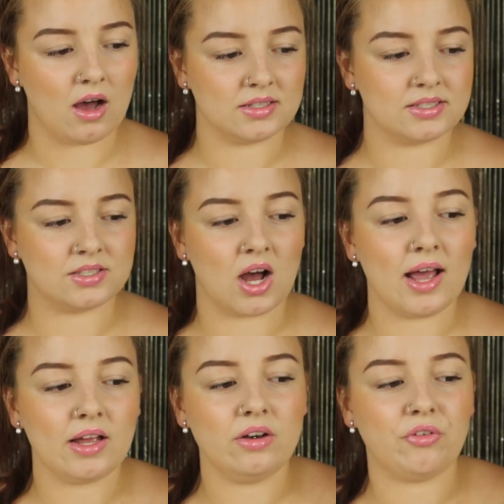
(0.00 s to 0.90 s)

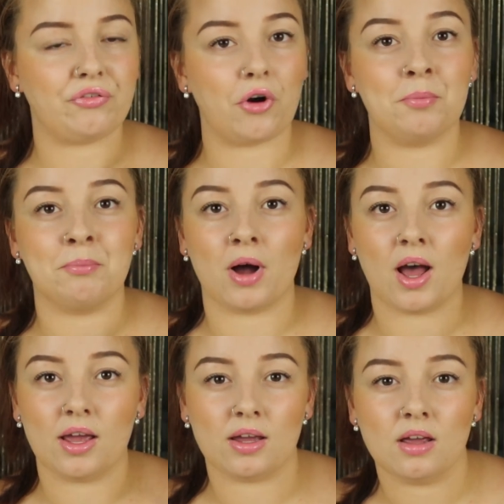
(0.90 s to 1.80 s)
aside from
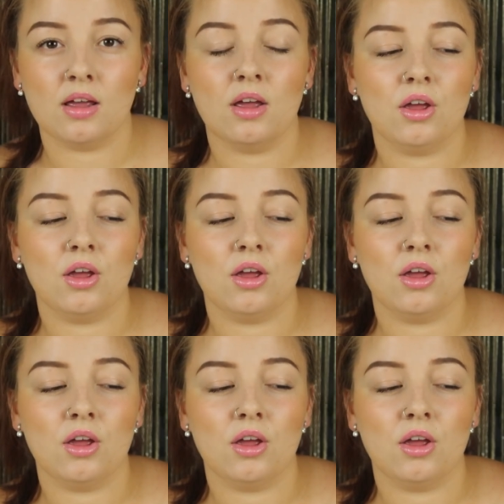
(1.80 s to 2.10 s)
my